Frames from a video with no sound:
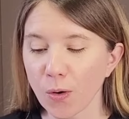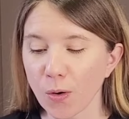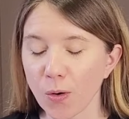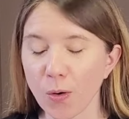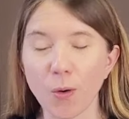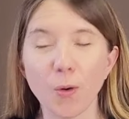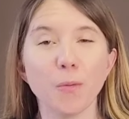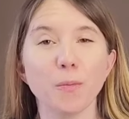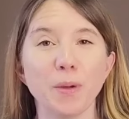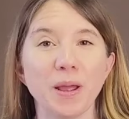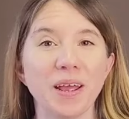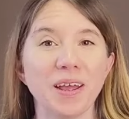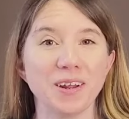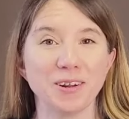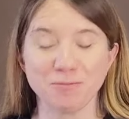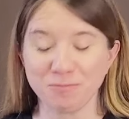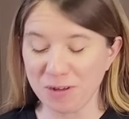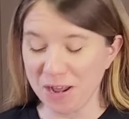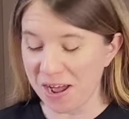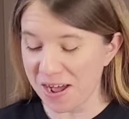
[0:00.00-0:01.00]
Oh
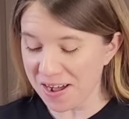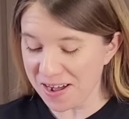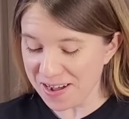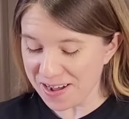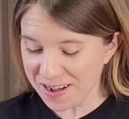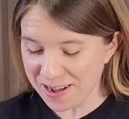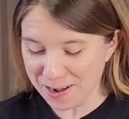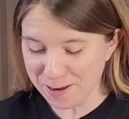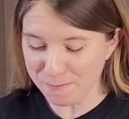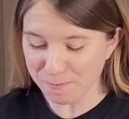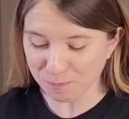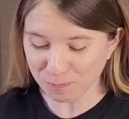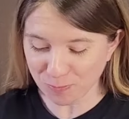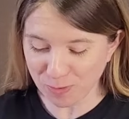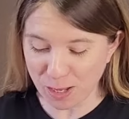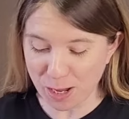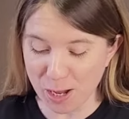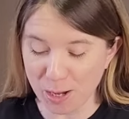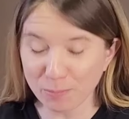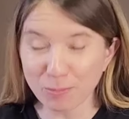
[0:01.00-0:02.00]
man.
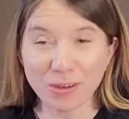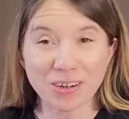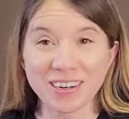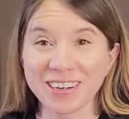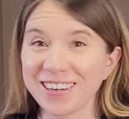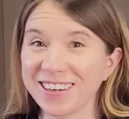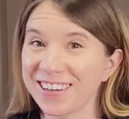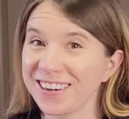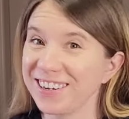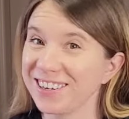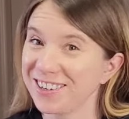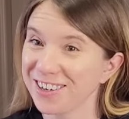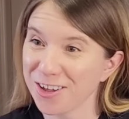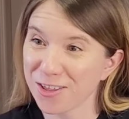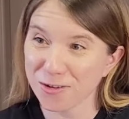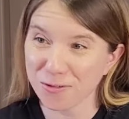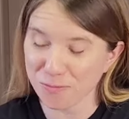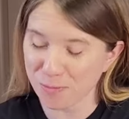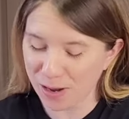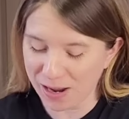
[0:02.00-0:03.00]
I'm gonna get
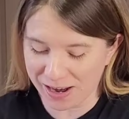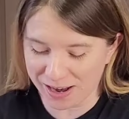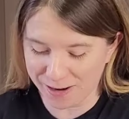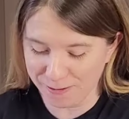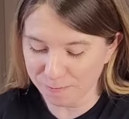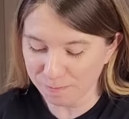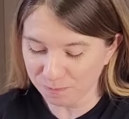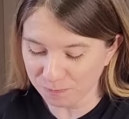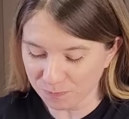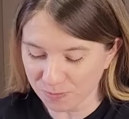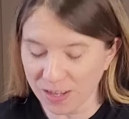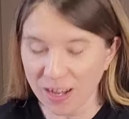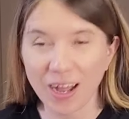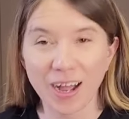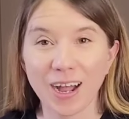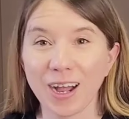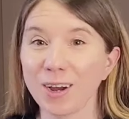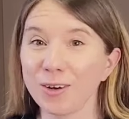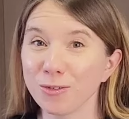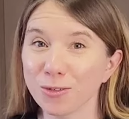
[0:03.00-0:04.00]
another bite.
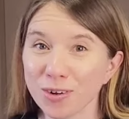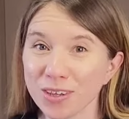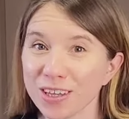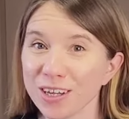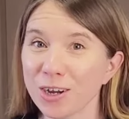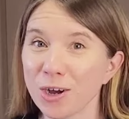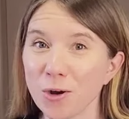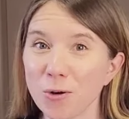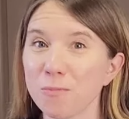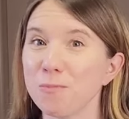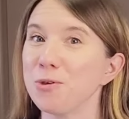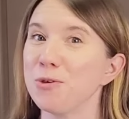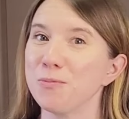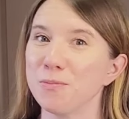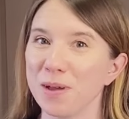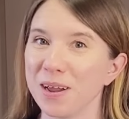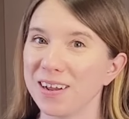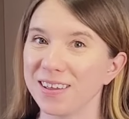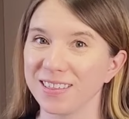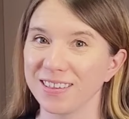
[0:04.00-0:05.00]
I really hope you
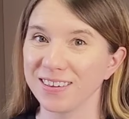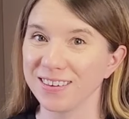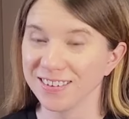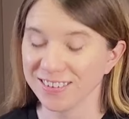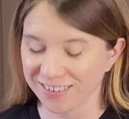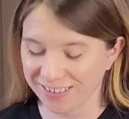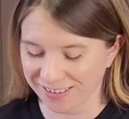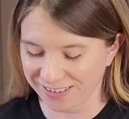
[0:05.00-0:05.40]
make this.